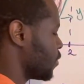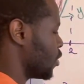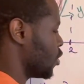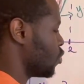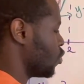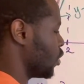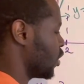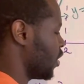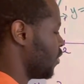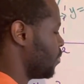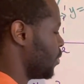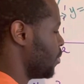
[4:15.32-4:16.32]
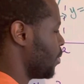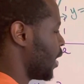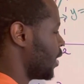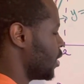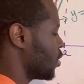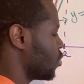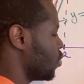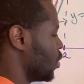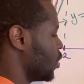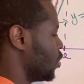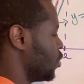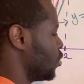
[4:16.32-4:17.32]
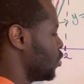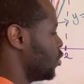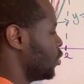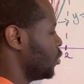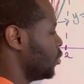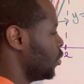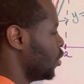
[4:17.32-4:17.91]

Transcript: This will give me -1 to 2.